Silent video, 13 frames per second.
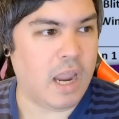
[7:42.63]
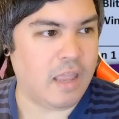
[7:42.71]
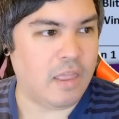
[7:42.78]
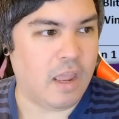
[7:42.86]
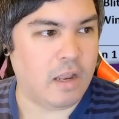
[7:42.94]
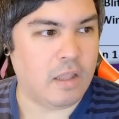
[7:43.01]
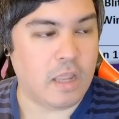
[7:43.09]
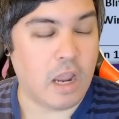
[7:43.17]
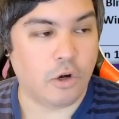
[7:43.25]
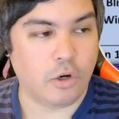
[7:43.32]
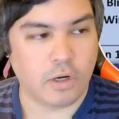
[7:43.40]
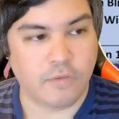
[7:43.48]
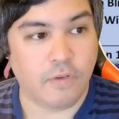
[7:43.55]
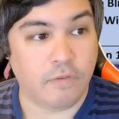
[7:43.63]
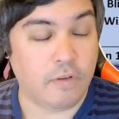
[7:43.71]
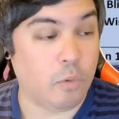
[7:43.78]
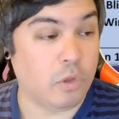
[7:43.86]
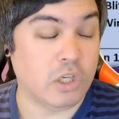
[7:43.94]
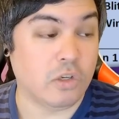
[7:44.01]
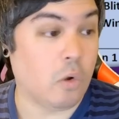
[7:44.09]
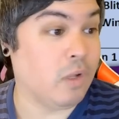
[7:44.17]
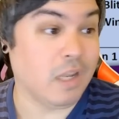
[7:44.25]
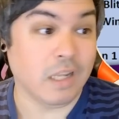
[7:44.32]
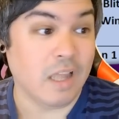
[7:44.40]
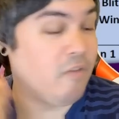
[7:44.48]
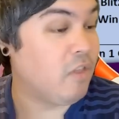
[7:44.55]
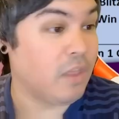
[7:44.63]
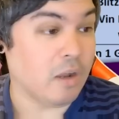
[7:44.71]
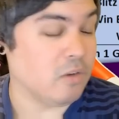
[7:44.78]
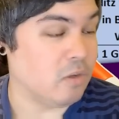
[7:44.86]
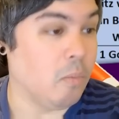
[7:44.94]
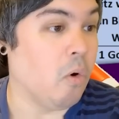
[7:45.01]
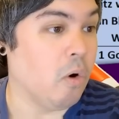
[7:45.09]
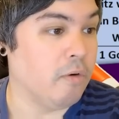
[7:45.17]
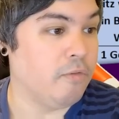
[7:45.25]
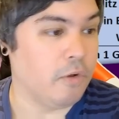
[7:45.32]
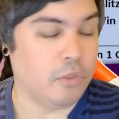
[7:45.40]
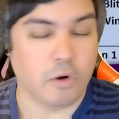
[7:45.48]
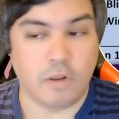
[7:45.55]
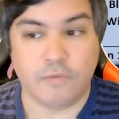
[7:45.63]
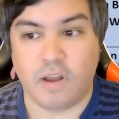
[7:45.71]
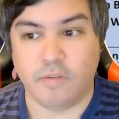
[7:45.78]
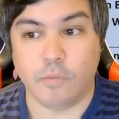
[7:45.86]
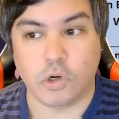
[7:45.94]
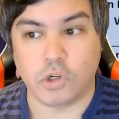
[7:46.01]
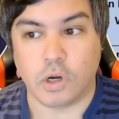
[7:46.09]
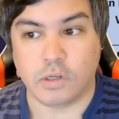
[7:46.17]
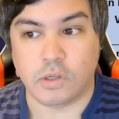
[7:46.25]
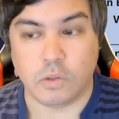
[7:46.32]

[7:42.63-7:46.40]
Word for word: and then the 150, which is only 11,000 more for 35 more shards.